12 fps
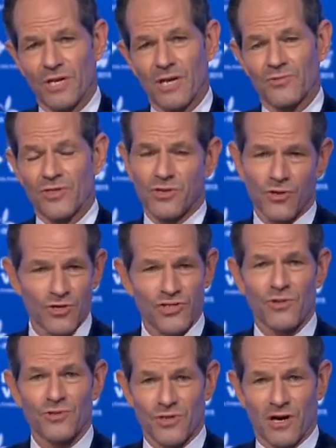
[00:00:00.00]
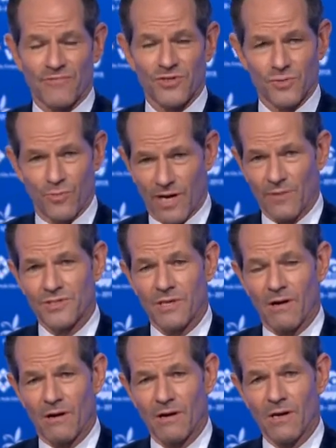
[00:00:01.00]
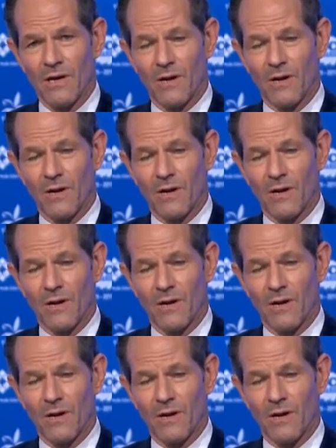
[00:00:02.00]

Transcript: it was the Attorney General's office when I was there,